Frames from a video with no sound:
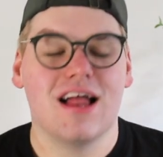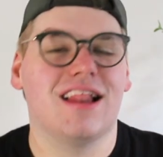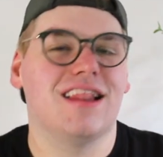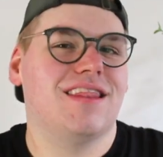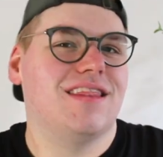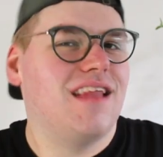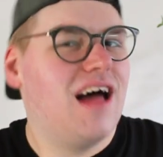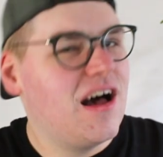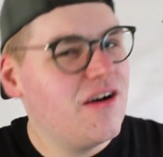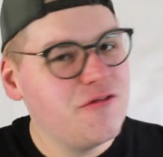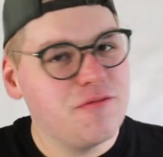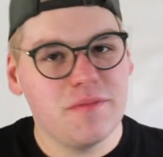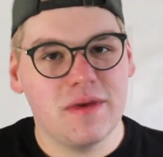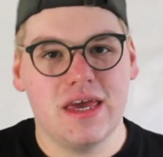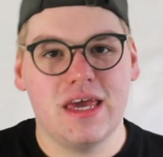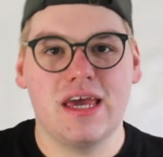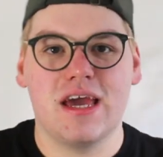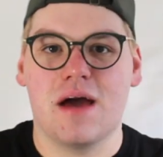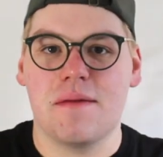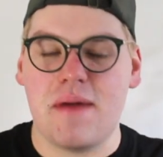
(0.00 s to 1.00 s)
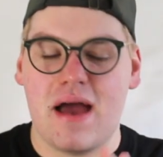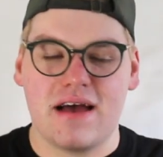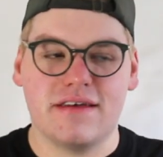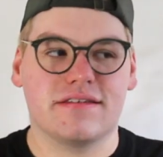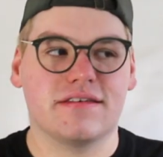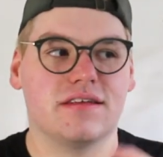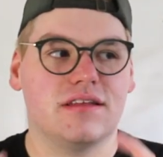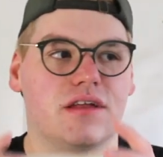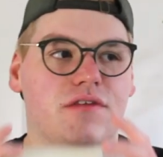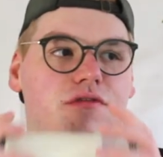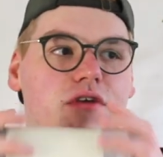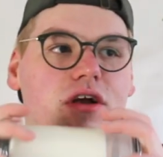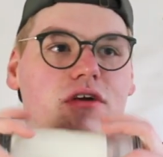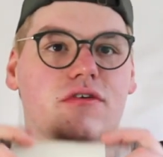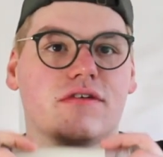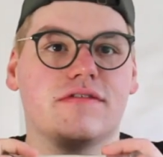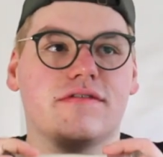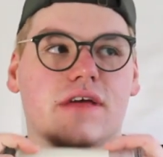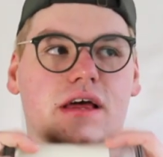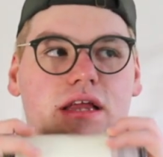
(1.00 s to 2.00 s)
Love me a masculine
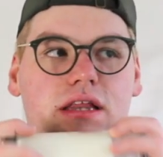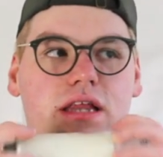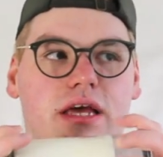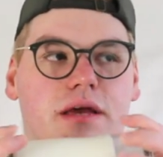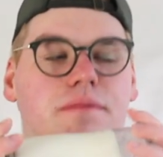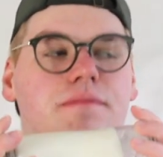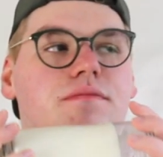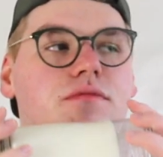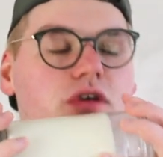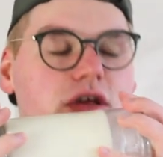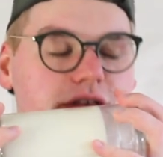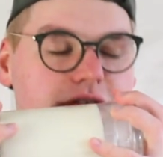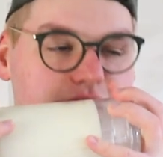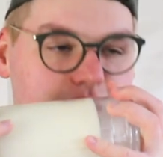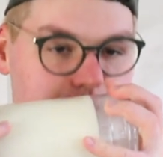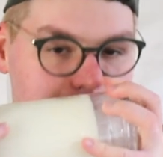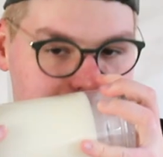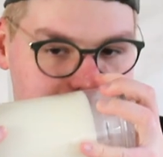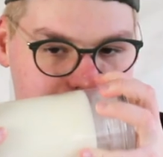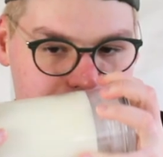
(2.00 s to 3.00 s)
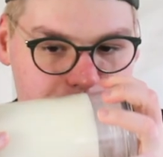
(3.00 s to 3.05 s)
fragrance lately. So let's see.